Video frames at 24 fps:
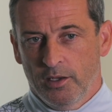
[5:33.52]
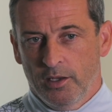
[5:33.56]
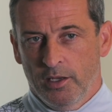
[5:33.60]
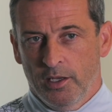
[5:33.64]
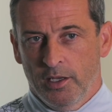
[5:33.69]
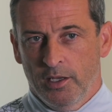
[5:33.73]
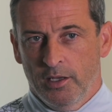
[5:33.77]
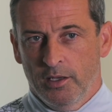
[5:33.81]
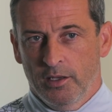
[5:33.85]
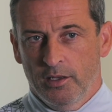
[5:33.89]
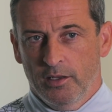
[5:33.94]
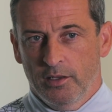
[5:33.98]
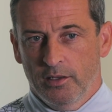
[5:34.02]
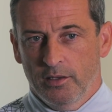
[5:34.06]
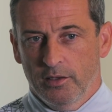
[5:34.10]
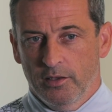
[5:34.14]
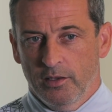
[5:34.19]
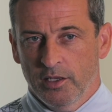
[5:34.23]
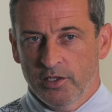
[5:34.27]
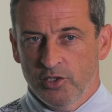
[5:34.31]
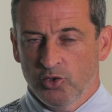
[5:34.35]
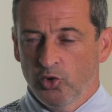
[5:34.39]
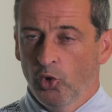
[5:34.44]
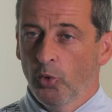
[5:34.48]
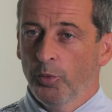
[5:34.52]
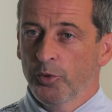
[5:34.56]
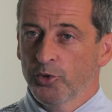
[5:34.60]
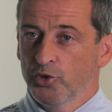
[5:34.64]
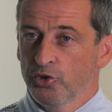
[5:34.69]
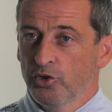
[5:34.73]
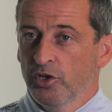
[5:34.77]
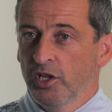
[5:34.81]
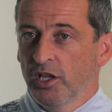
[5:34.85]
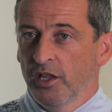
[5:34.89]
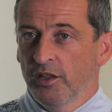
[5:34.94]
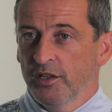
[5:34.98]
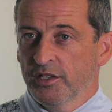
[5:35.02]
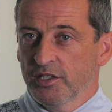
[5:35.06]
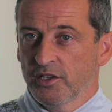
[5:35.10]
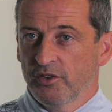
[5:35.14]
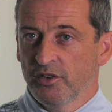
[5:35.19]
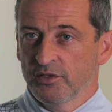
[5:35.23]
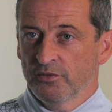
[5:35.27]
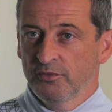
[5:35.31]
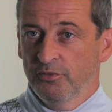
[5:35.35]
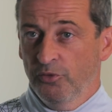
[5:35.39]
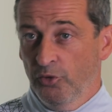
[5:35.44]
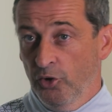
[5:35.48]
It's an opportunity that's
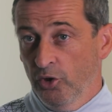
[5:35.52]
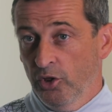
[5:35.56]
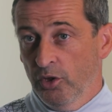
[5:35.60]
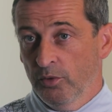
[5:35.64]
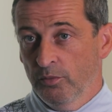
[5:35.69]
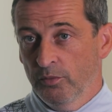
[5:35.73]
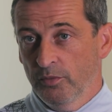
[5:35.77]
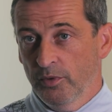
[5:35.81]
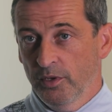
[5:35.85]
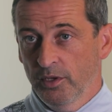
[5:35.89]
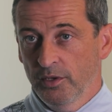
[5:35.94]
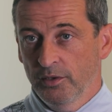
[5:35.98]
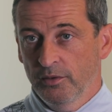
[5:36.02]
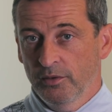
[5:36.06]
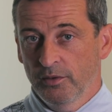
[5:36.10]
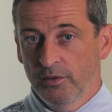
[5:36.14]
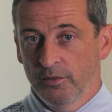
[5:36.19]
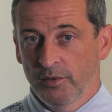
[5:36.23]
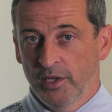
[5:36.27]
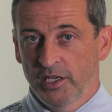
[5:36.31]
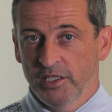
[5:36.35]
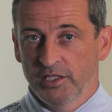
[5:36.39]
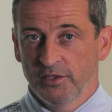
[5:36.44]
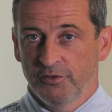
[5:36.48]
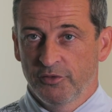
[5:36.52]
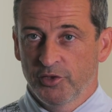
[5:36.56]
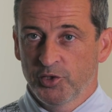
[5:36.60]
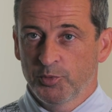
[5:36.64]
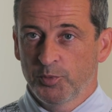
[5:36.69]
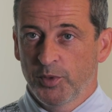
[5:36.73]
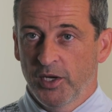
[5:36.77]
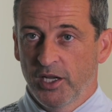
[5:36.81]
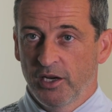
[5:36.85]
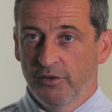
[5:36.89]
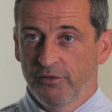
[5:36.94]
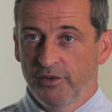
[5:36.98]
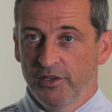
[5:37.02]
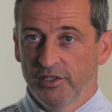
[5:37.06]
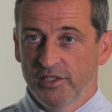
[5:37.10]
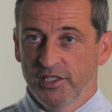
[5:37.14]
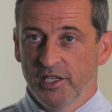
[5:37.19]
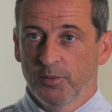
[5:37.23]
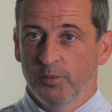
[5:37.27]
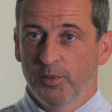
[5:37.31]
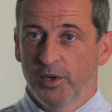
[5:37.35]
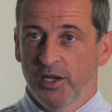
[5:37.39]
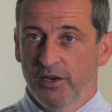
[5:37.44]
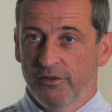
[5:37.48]
arisen for them. That's the first part of it. The
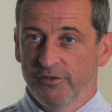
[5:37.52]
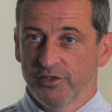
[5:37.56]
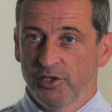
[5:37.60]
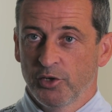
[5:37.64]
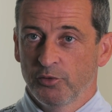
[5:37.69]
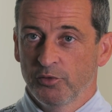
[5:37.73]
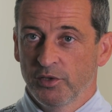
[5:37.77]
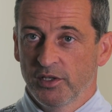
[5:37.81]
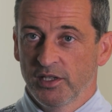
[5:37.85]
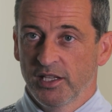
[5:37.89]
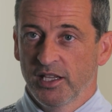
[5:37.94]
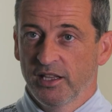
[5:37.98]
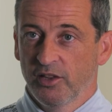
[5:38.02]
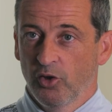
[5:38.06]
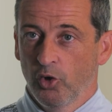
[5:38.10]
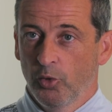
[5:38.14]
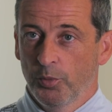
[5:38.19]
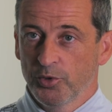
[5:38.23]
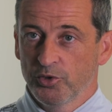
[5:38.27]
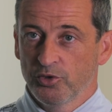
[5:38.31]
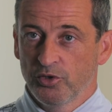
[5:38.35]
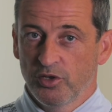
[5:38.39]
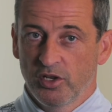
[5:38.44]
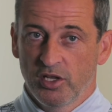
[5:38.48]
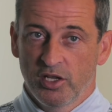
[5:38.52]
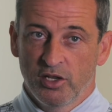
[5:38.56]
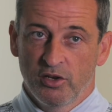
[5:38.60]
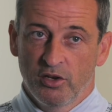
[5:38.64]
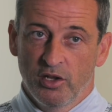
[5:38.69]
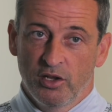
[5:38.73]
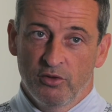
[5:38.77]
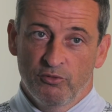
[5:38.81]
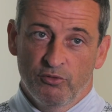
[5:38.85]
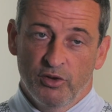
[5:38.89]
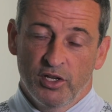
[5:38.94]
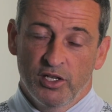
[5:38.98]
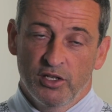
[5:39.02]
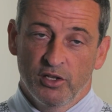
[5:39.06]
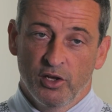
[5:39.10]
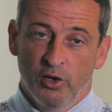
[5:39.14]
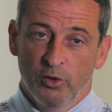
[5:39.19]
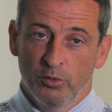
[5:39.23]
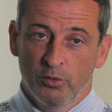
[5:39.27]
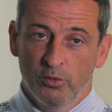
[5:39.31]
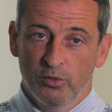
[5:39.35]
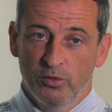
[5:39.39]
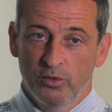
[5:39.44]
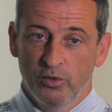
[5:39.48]
second part of it is how they take the opportunity. And right
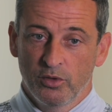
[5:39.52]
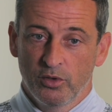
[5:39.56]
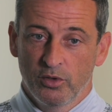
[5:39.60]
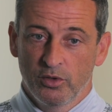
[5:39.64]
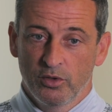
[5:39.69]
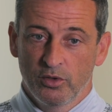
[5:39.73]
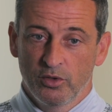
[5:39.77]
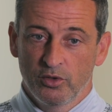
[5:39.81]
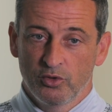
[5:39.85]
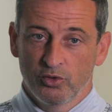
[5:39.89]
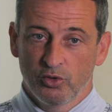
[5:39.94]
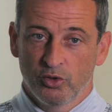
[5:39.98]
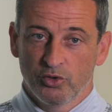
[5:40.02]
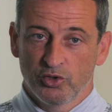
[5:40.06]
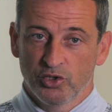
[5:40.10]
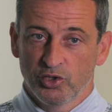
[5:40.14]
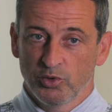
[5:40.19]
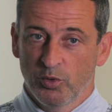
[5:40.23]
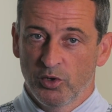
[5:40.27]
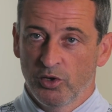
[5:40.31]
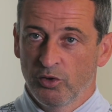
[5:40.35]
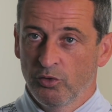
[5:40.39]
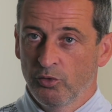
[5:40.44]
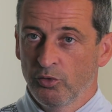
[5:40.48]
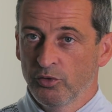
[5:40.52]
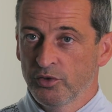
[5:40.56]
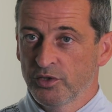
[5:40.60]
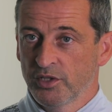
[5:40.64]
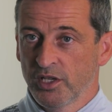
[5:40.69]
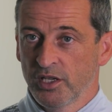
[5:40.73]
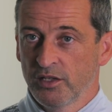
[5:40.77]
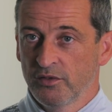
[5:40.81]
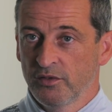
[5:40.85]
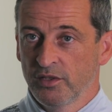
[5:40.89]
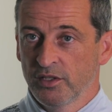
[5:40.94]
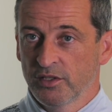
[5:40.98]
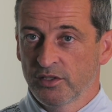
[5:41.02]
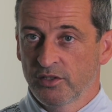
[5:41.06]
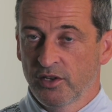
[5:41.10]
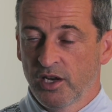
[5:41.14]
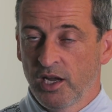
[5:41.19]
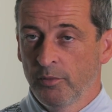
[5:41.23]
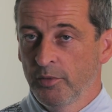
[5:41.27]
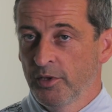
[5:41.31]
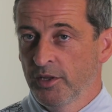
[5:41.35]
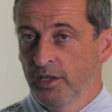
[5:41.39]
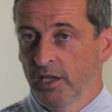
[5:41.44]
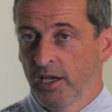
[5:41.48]
now, Josh is one of those that's
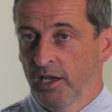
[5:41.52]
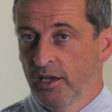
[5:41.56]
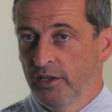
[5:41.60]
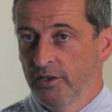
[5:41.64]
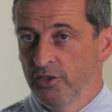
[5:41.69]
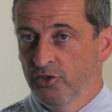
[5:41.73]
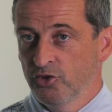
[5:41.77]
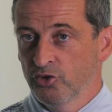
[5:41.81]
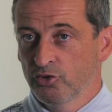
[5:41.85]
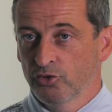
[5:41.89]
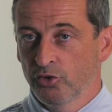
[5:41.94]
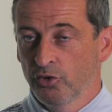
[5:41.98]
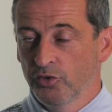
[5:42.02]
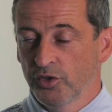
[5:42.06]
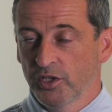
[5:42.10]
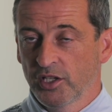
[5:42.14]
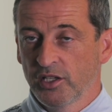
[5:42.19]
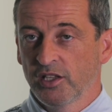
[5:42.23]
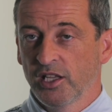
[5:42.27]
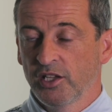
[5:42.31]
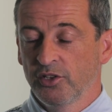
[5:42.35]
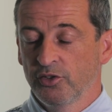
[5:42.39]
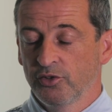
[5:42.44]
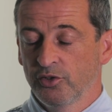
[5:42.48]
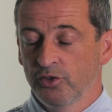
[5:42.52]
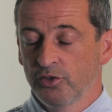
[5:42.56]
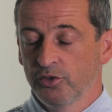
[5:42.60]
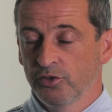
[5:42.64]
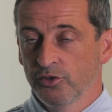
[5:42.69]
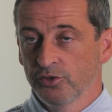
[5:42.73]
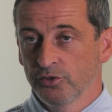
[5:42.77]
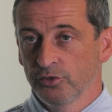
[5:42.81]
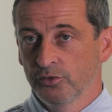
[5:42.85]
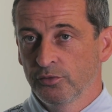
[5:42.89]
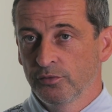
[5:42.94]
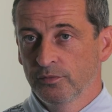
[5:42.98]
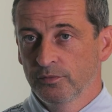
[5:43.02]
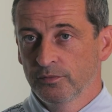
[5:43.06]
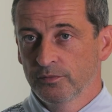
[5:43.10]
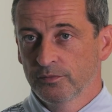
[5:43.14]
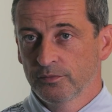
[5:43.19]
grabbing that, and he's just got to continue to do so.